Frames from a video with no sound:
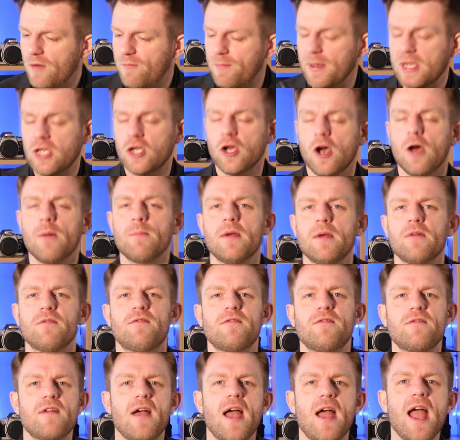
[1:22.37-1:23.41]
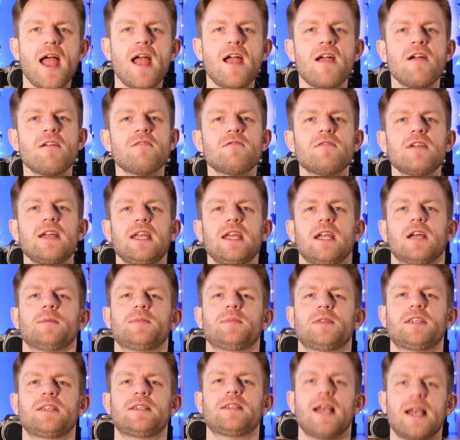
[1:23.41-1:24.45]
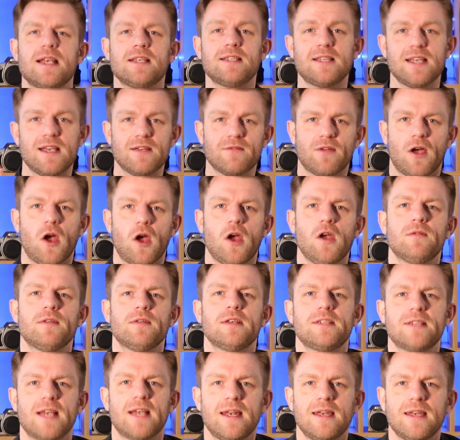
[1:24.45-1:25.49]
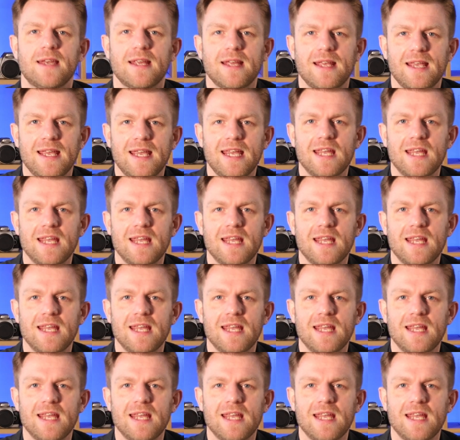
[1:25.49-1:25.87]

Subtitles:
We've become very obsessive over sending